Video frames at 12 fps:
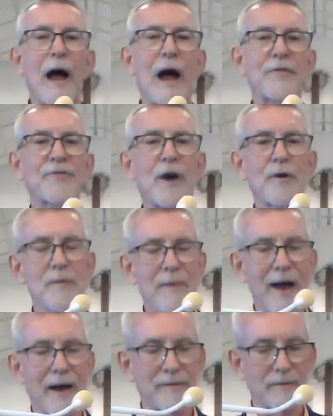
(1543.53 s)
I thought
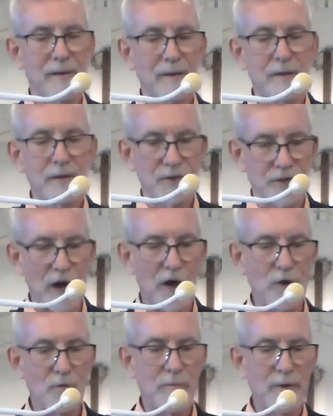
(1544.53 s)
about
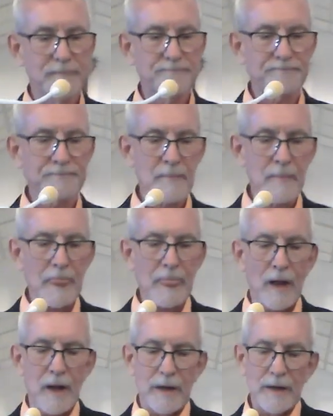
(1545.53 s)
Job.
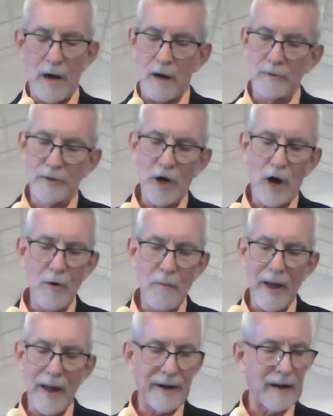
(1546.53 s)
You know, Job
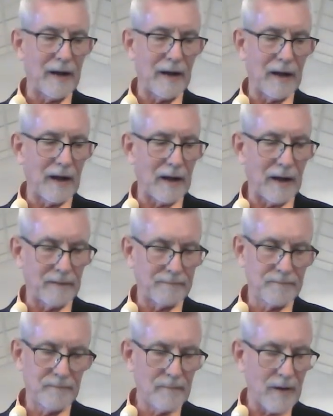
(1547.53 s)
had a, a,
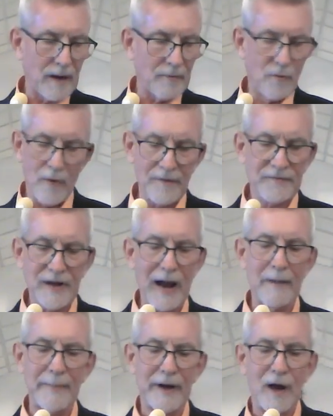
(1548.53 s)
a a rough
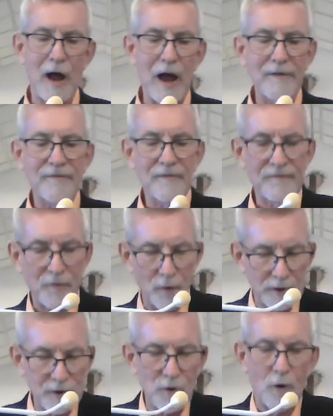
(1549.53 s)
time in life
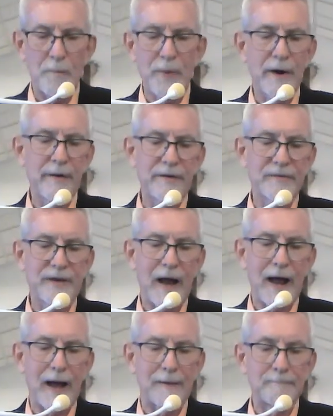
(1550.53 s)
for a short period of
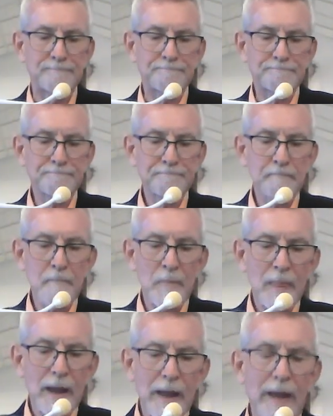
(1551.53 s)
time.
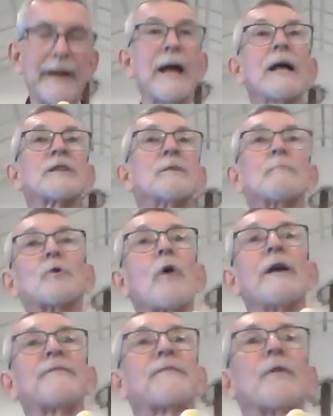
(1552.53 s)
And he had some
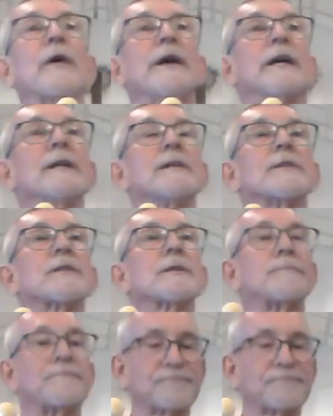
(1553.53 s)
great friends.